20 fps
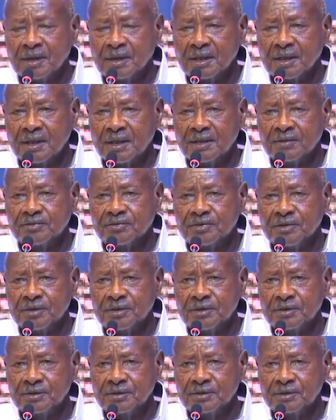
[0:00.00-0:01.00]
I
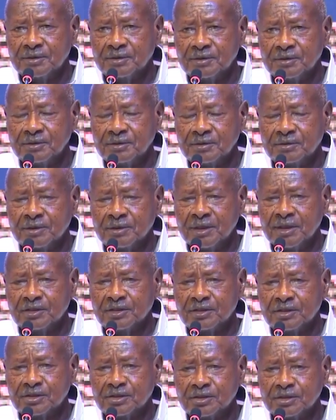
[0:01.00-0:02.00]
feel quite
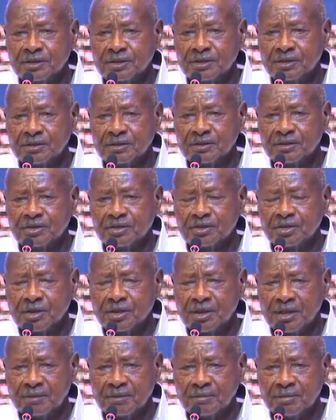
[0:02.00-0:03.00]

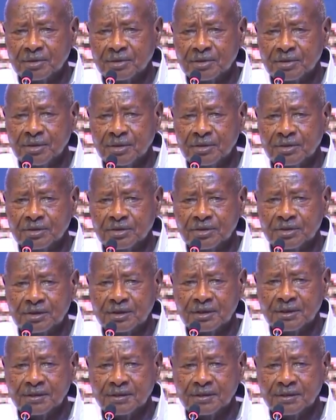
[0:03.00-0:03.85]
sorry because